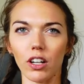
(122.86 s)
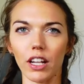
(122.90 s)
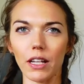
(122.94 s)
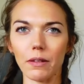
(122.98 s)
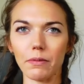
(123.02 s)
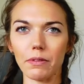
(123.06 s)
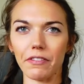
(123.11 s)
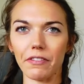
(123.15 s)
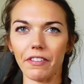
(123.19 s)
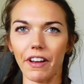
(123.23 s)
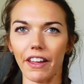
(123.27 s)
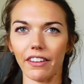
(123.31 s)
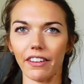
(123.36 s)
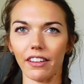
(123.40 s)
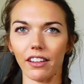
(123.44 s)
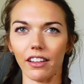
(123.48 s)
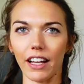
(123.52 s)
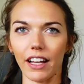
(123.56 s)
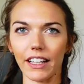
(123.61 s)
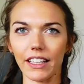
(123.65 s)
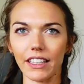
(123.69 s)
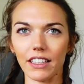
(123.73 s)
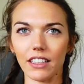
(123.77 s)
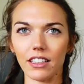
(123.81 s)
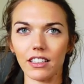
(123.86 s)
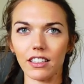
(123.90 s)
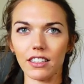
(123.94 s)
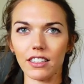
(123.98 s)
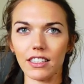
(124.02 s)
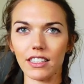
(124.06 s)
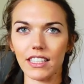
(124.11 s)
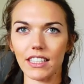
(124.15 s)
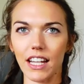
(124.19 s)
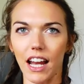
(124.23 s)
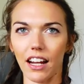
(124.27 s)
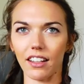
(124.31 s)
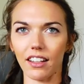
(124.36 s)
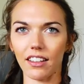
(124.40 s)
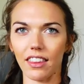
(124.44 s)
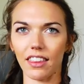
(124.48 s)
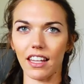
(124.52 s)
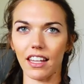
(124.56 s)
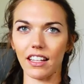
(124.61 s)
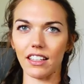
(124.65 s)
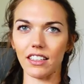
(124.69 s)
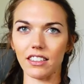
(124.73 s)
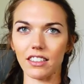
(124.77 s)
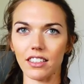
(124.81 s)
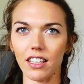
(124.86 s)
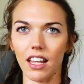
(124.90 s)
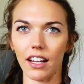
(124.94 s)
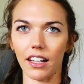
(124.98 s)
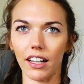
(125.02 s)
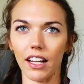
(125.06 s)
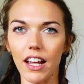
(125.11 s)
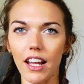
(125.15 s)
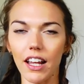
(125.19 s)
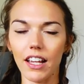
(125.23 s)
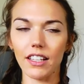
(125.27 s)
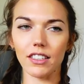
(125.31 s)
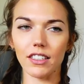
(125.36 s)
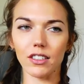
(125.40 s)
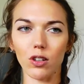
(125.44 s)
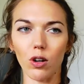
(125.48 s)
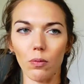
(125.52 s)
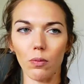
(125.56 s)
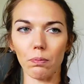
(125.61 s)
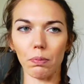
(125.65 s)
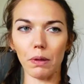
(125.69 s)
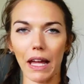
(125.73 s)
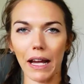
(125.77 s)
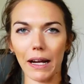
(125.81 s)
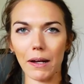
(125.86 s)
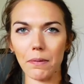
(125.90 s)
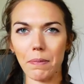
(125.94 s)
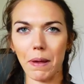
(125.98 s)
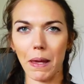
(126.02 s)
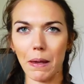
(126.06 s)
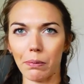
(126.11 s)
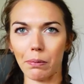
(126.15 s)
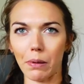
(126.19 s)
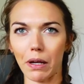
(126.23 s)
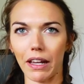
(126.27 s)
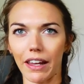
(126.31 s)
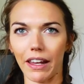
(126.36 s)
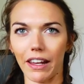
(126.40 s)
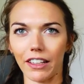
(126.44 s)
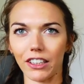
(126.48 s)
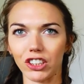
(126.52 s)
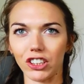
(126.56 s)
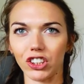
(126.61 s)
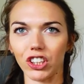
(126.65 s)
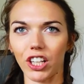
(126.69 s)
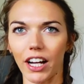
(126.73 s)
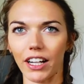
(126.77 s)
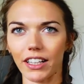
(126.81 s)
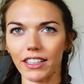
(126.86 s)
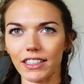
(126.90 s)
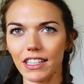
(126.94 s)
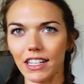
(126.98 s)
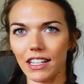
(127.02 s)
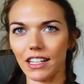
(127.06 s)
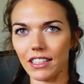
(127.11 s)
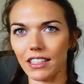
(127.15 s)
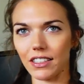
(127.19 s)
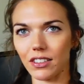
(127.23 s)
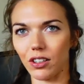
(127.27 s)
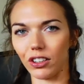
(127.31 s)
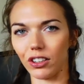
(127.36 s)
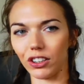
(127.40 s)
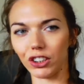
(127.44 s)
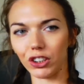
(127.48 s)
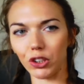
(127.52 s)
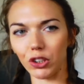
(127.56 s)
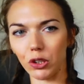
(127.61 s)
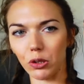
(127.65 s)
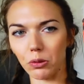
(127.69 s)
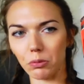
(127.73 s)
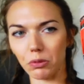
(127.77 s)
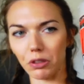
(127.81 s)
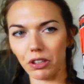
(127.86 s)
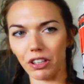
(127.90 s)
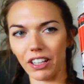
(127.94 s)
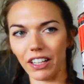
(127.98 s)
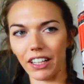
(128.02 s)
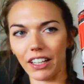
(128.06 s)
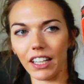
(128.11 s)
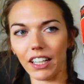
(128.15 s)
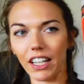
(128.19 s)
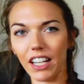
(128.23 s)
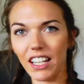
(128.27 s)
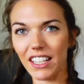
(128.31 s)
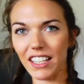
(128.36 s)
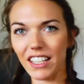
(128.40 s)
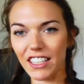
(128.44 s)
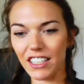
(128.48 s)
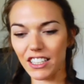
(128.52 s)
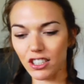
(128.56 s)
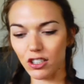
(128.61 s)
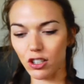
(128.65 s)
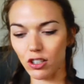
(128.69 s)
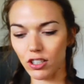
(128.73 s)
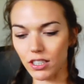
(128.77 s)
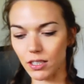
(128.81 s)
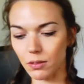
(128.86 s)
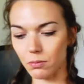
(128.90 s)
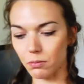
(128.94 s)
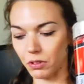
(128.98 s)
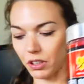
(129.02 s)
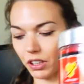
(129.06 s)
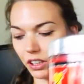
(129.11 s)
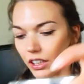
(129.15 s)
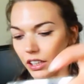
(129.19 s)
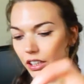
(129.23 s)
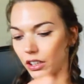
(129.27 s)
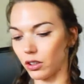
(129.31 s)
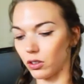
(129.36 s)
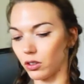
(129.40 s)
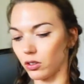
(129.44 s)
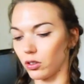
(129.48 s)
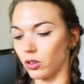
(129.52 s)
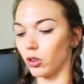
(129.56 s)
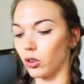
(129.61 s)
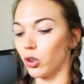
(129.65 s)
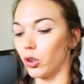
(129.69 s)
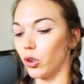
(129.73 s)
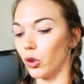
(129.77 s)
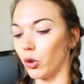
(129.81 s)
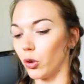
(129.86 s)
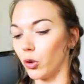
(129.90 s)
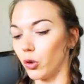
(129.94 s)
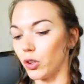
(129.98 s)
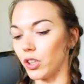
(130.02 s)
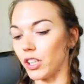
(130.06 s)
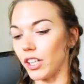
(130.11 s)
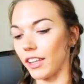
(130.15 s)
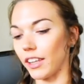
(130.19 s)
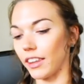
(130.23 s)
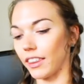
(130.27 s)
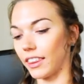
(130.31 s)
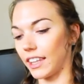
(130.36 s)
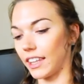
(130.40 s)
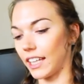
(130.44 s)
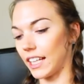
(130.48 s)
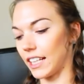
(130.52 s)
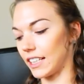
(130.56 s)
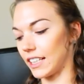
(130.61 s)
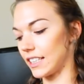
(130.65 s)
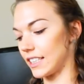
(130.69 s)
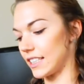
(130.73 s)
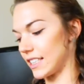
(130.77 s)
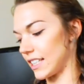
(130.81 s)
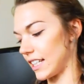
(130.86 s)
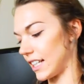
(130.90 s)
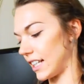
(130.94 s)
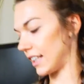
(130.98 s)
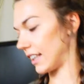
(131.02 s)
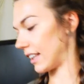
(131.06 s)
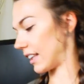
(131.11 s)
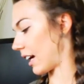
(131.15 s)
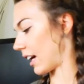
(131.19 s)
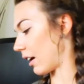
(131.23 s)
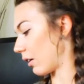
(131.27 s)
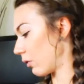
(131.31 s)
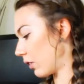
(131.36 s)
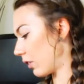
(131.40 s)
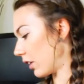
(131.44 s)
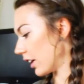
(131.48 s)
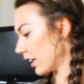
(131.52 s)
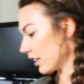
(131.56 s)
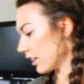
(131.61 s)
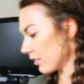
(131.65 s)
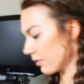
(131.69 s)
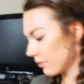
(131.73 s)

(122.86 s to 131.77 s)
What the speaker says: heaps of other like stack things, like it's got black pepper extract in it, it's got turmeric, it's got some really good things in that one.